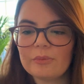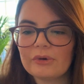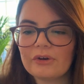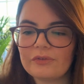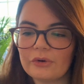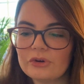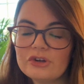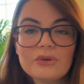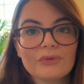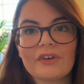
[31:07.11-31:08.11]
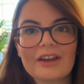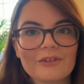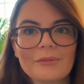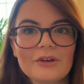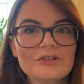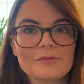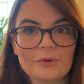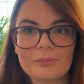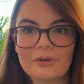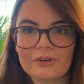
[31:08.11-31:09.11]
of your new favourite motorsport blog.